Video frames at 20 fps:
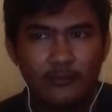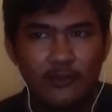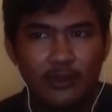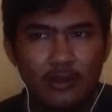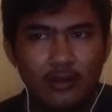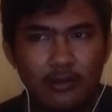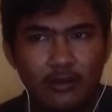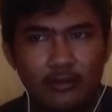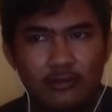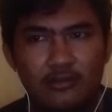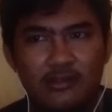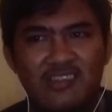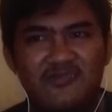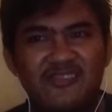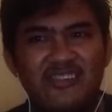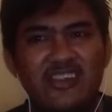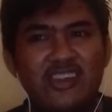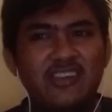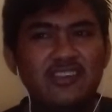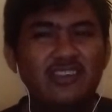
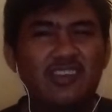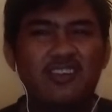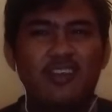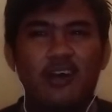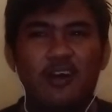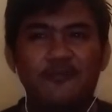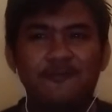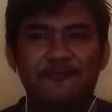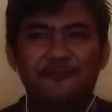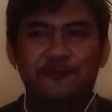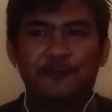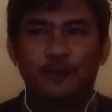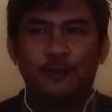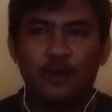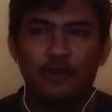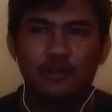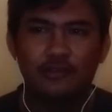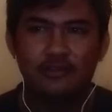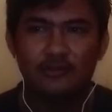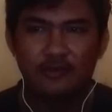Definition of
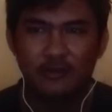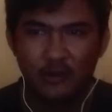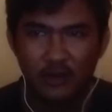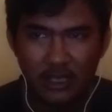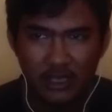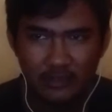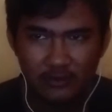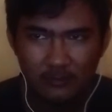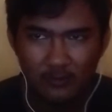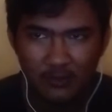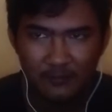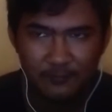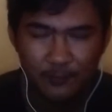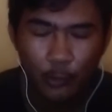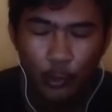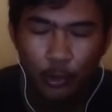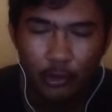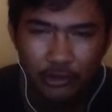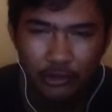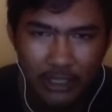run of board
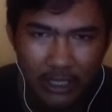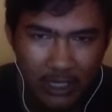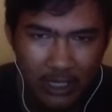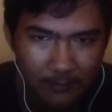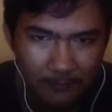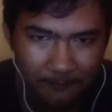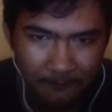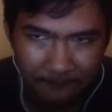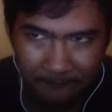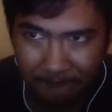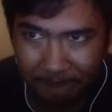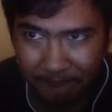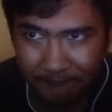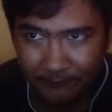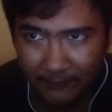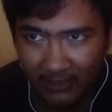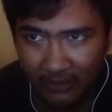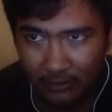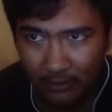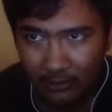game.
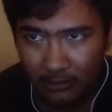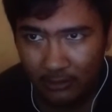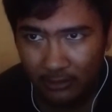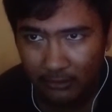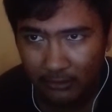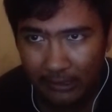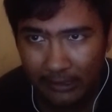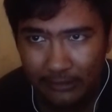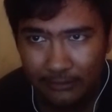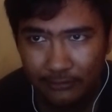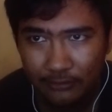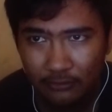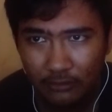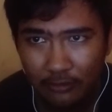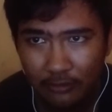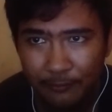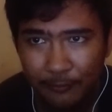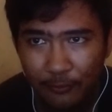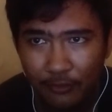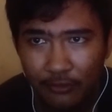Run
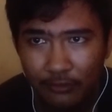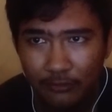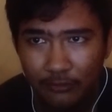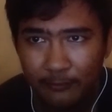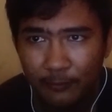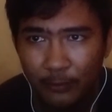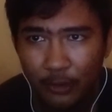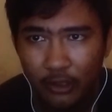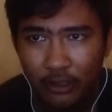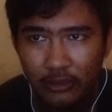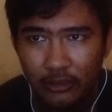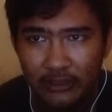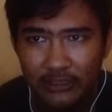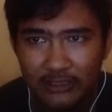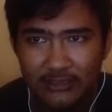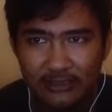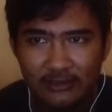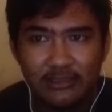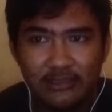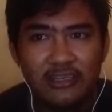of board is an
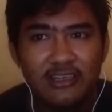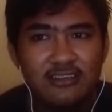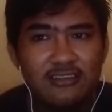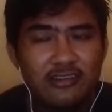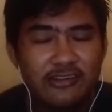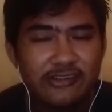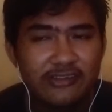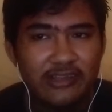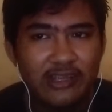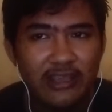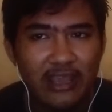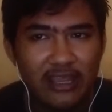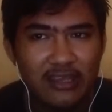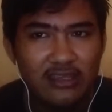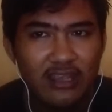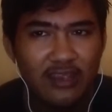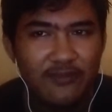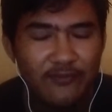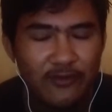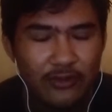interesting
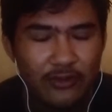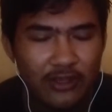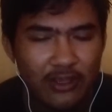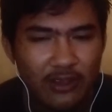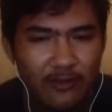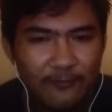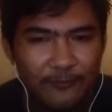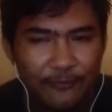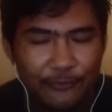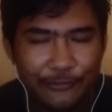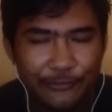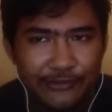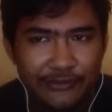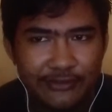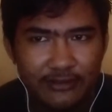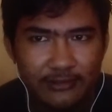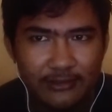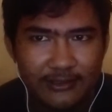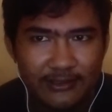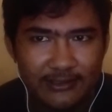activity for
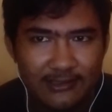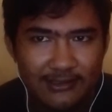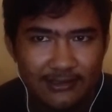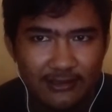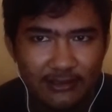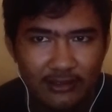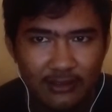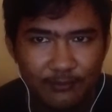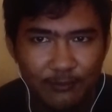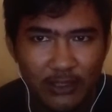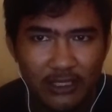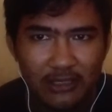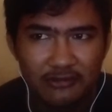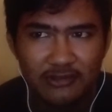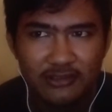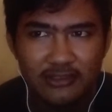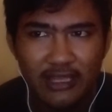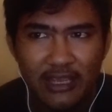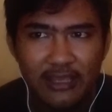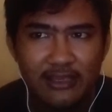students because they
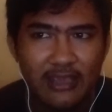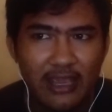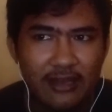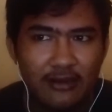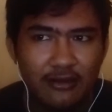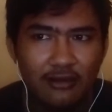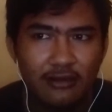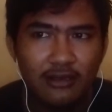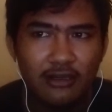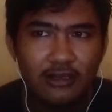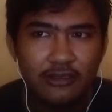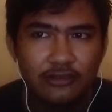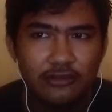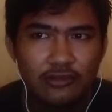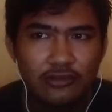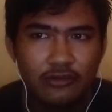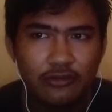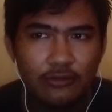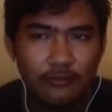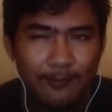can learn
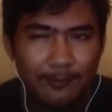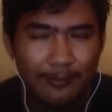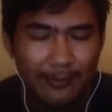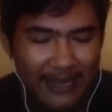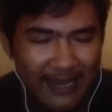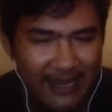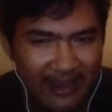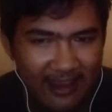through playing.